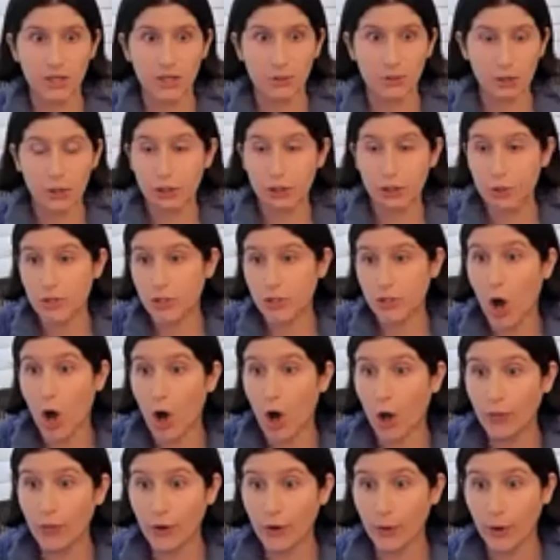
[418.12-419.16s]
to do this
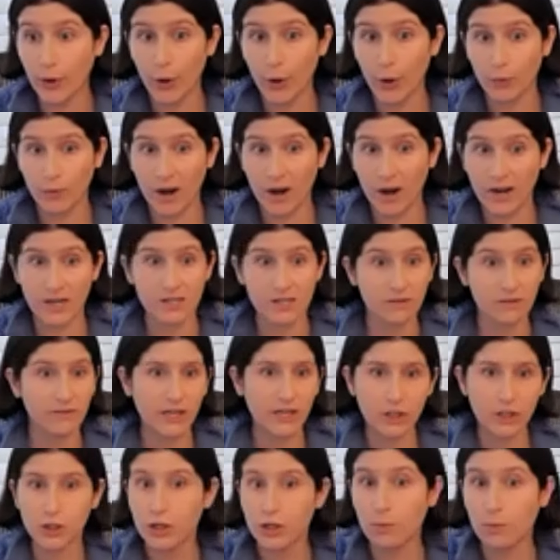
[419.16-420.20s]
on their own, right? Because
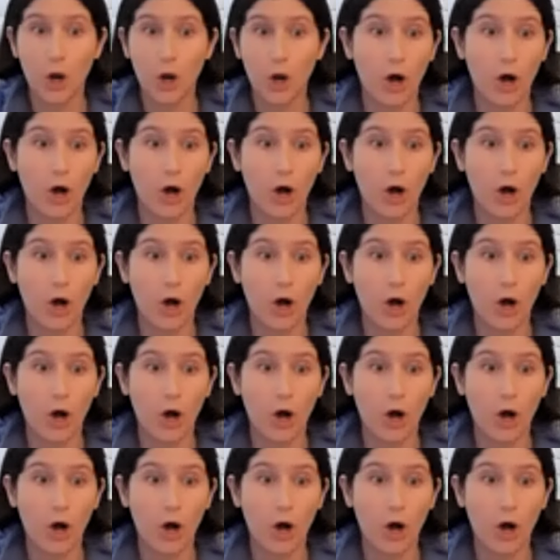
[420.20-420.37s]
eventually we'll all